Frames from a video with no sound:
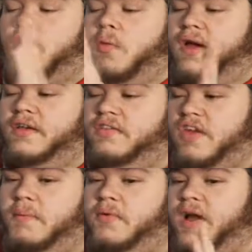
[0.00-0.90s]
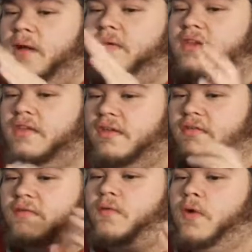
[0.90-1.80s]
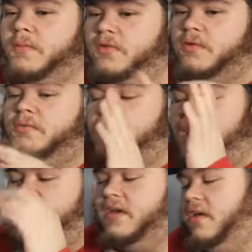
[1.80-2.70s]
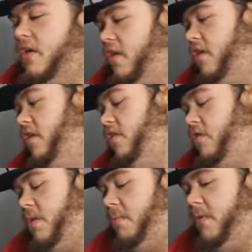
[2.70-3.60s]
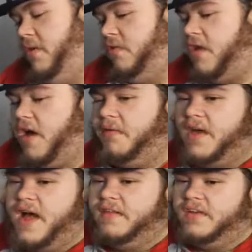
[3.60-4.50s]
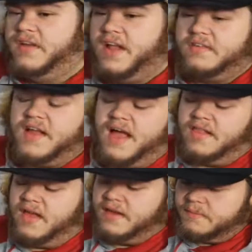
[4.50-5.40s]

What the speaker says: white shape around it that forms to its body. So when it peels off, it kind of has like a nice highlight,